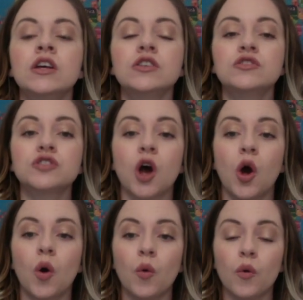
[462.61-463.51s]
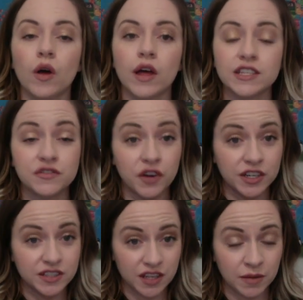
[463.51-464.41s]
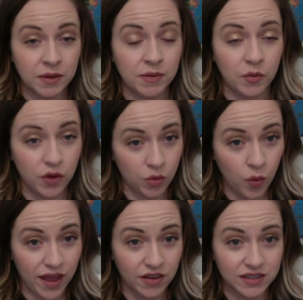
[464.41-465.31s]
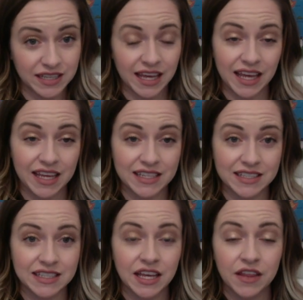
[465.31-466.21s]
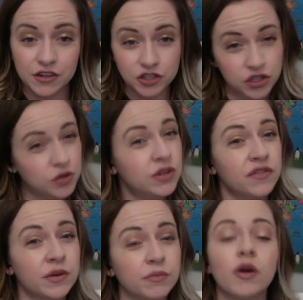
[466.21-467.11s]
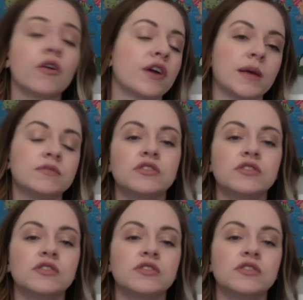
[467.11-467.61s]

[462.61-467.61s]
So as far as the commitment with Wales is, there's 2 different programs.